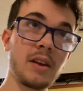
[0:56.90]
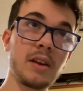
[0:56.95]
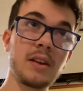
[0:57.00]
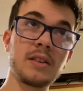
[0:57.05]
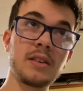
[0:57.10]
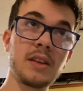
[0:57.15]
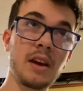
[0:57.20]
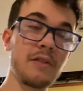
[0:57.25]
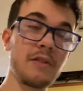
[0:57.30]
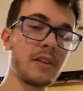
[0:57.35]

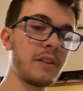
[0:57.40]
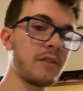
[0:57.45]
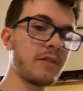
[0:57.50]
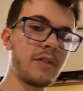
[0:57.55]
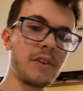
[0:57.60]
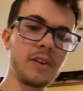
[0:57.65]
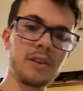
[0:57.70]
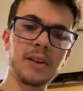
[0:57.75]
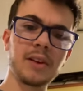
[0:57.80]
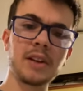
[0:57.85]
definitely
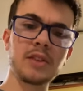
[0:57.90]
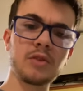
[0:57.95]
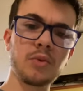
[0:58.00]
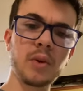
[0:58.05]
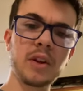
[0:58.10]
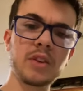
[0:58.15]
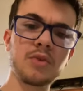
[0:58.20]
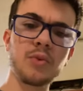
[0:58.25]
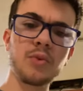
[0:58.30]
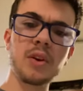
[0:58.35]
feel like
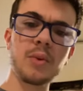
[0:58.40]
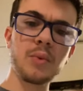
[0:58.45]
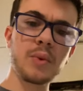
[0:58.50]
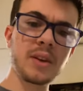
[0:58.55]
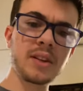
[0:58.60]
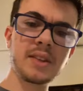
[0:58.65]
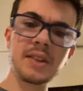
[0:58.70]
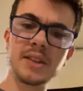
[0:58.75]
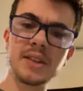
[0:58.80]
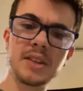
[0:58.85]
2021
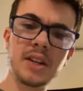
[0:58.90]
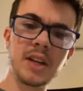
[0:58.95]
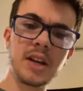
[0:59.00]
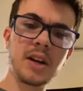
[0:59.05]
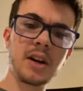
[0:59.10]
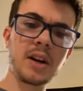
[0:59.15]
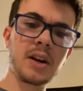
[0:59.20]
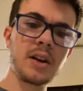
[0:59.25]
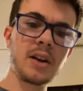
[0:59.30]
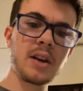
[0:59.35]
is his
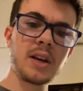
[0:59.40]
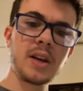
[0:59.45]
year.